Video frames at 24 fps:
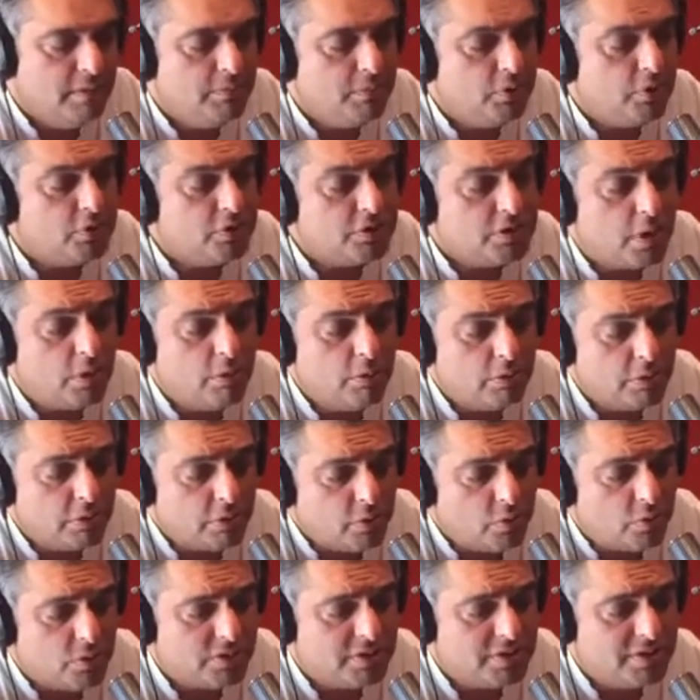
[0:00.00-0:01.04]
Because our
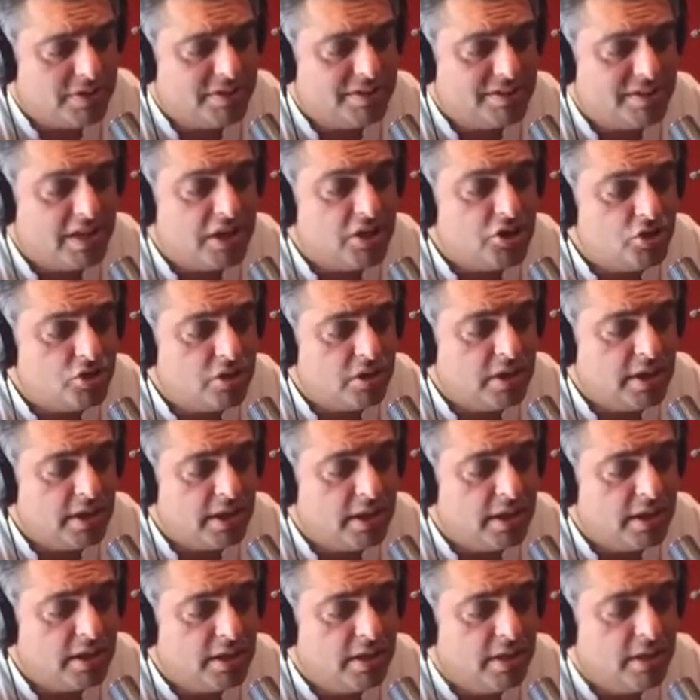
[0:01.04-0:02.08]
thoughts essentially
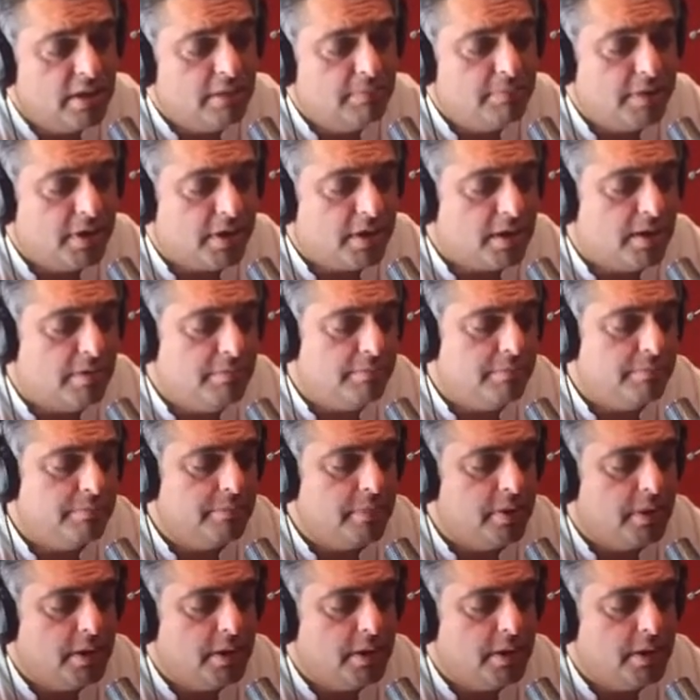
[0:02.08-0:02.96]
become